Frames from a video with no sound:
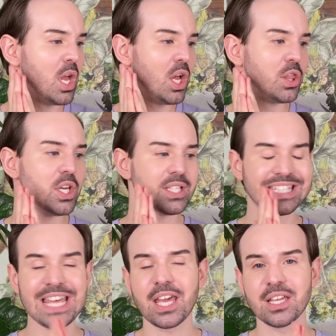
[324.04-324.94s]
The
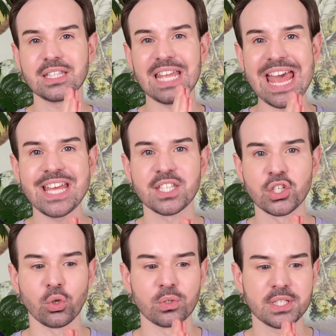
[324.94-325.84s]
second
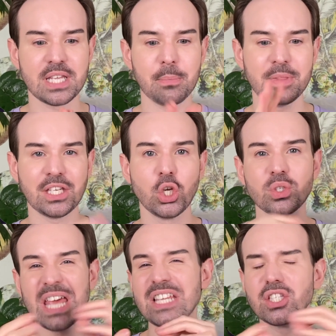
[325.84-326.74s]
essential step that goes
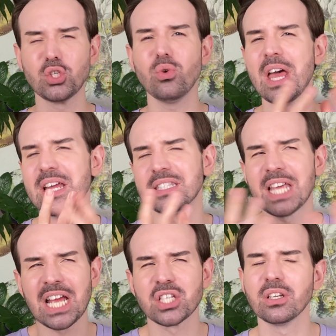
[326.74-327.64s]
hands to hands
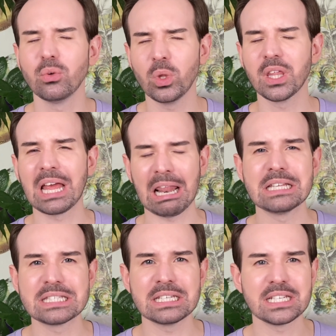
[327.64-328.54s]
actually with
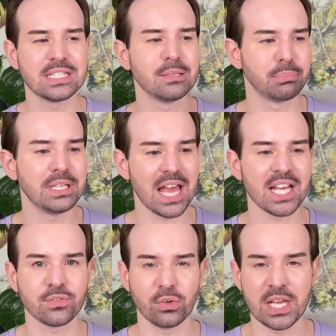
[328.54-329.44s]
cleansing is simply
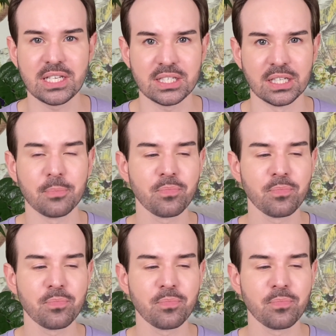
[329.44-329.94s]
exfoliating.